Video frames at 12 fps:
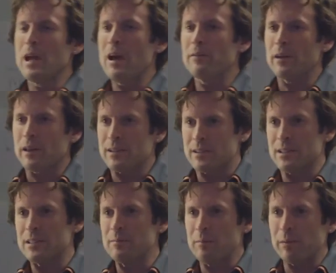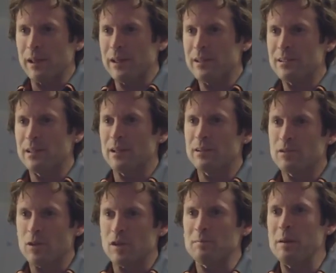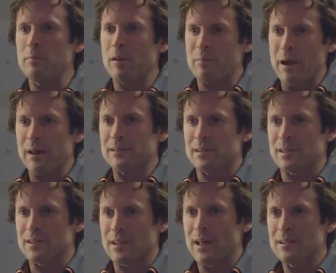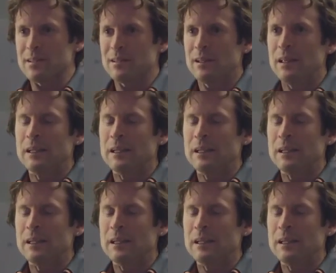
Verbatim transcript: have like a system in place that shows people a path to success,